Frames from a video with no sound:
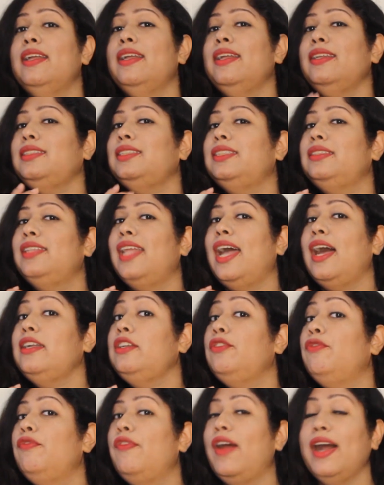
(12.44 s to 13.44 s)
it's
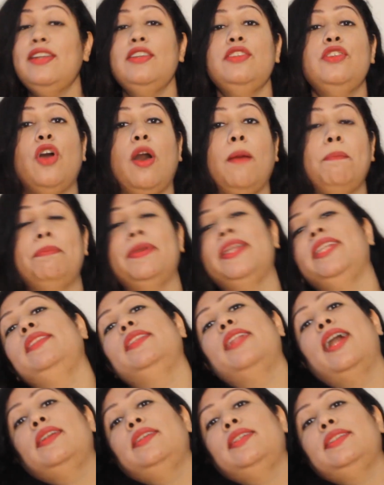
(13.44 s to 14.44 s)
that one
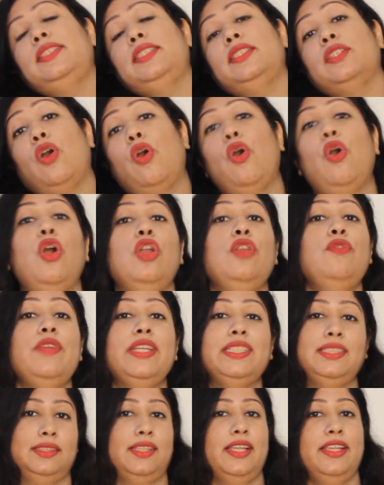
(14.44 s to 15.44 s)
topic that is
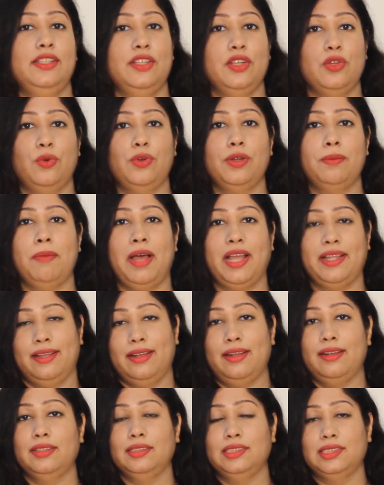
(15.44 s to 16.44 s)
always ignored by
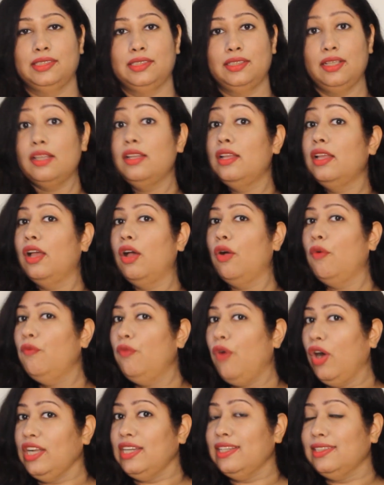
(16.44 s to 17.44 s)
us.
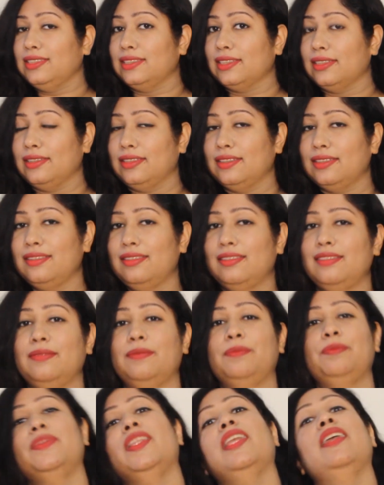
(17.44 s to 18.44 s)
What is it?
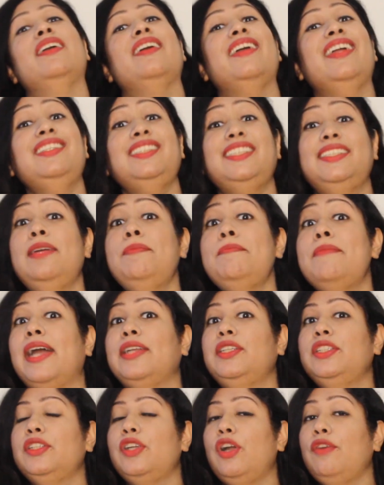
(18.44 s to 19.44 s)
It's the
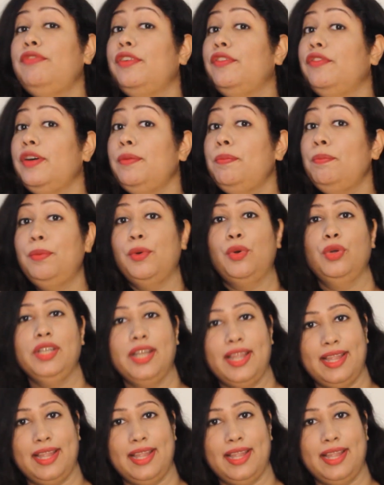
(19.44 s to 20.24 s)
matter of our bone